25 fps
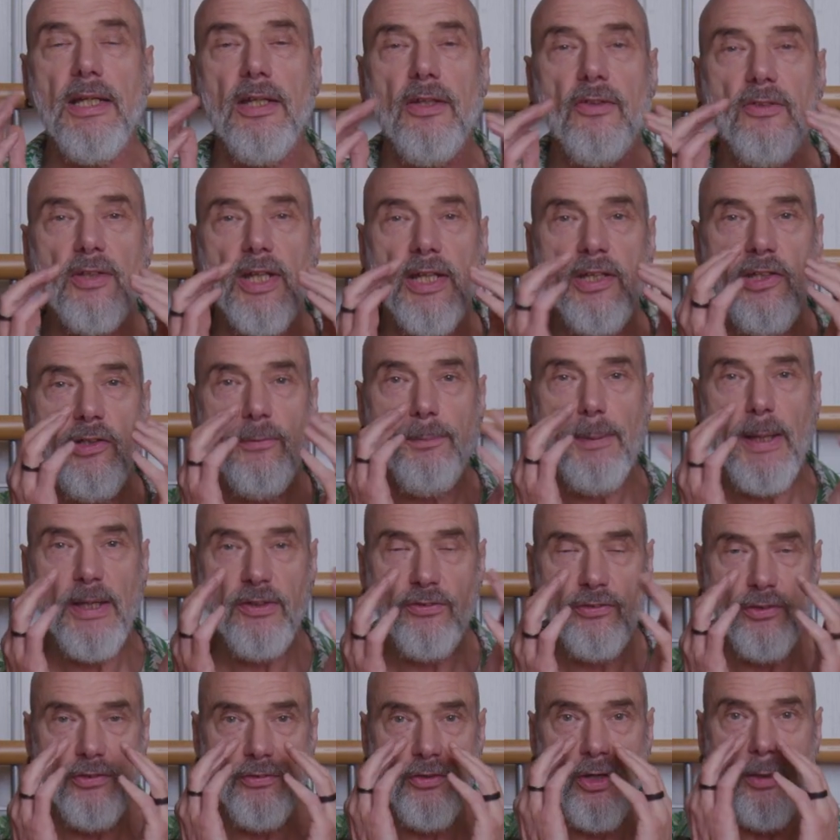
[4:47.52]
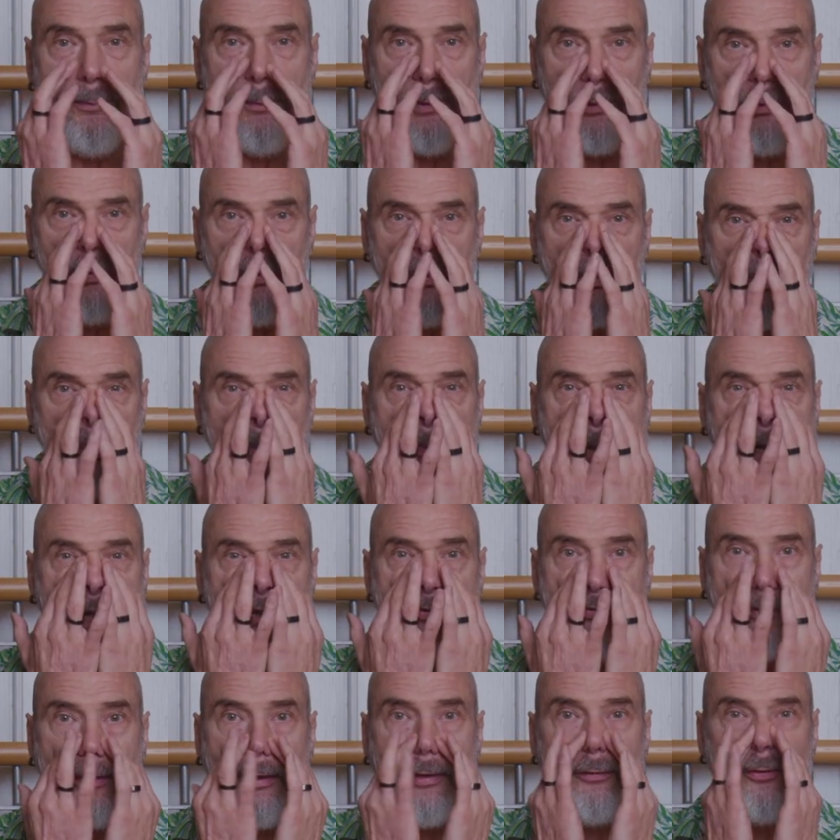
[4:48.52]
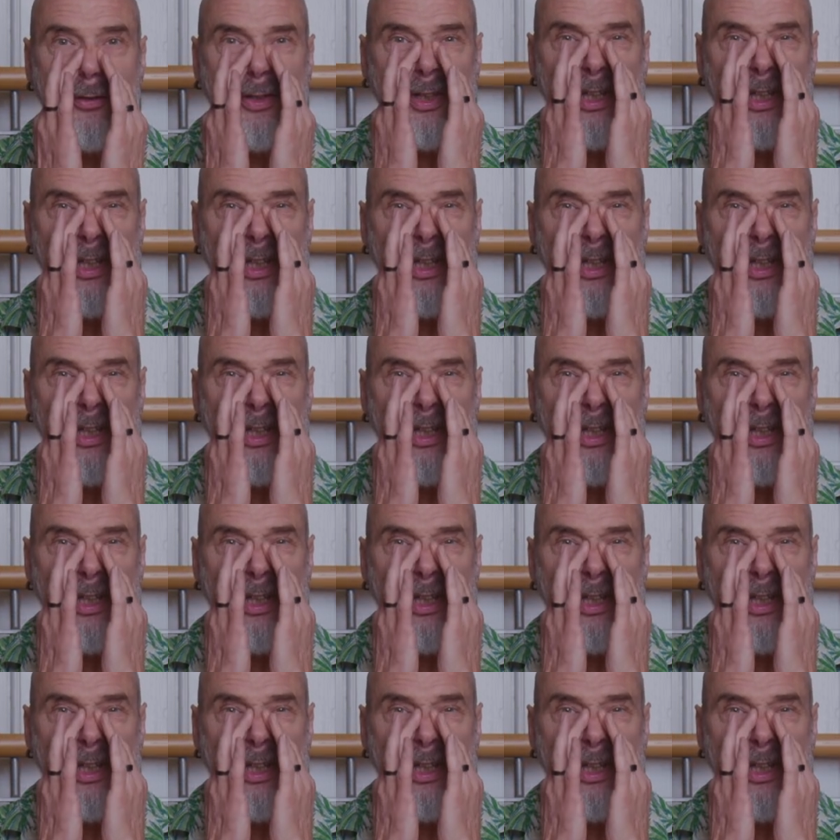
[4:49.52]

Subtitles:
To get these passages open, you can massage in